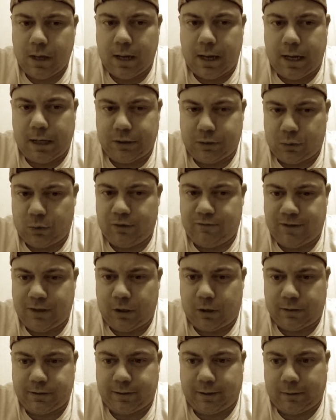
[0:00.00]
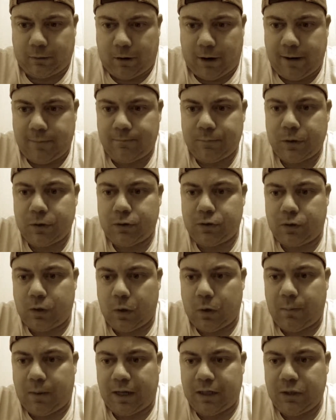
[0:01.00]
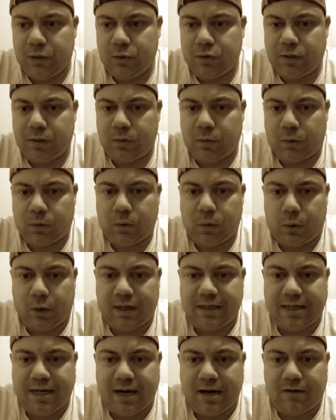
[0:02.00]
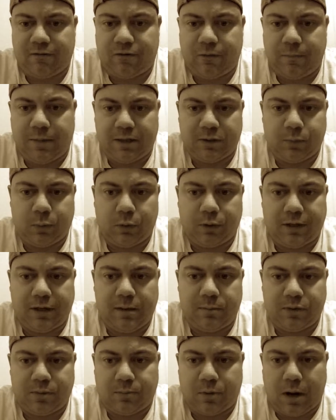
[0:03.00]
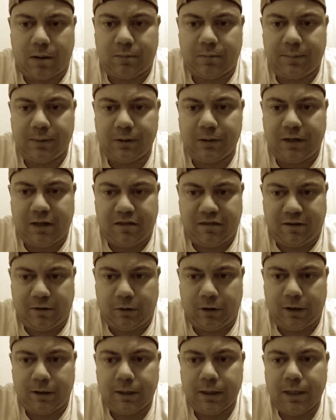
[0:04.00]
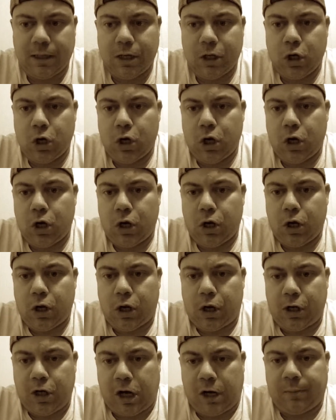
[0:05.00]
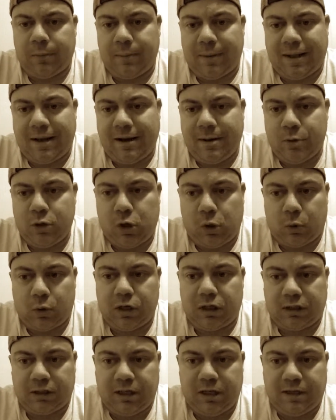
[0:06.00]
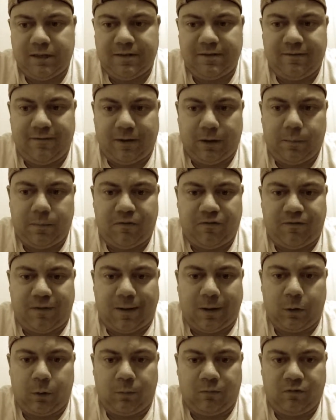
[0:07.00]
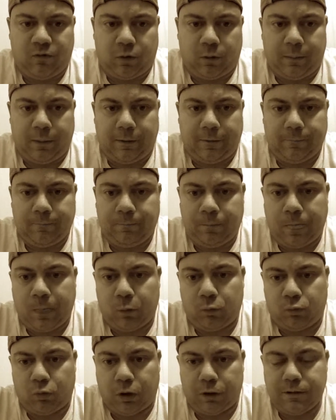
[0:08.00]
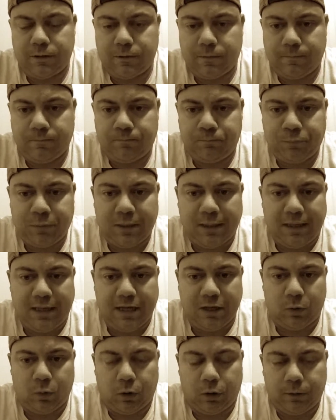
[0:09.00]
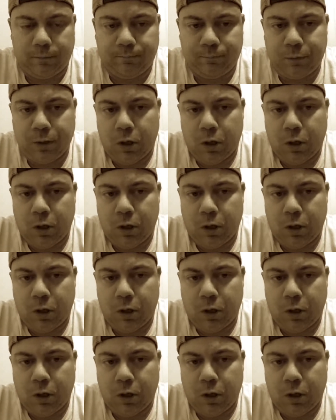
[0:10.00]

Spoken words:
It's sort of interesting, right? So by using the recorded data from baseball games and probability theory, a gentleman by the name of George Lindsay developed the following formula. Runs equal